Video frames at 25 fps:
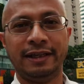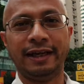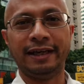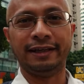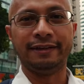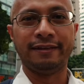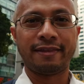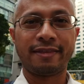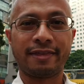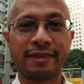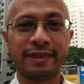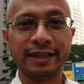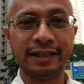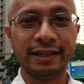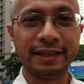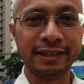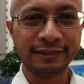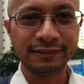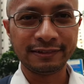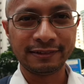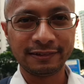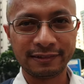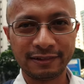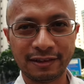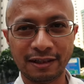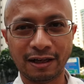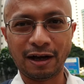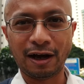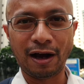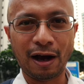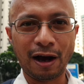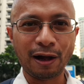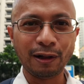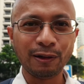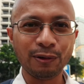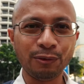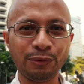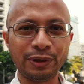And third,
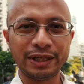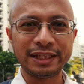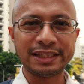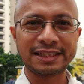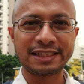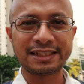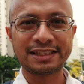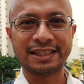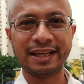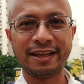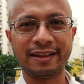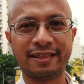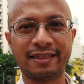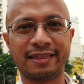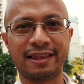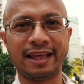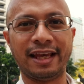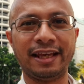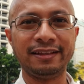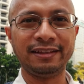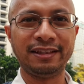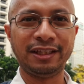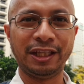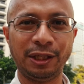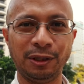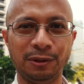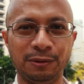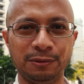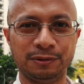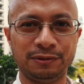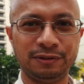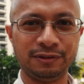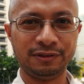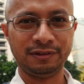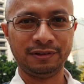always say thank you.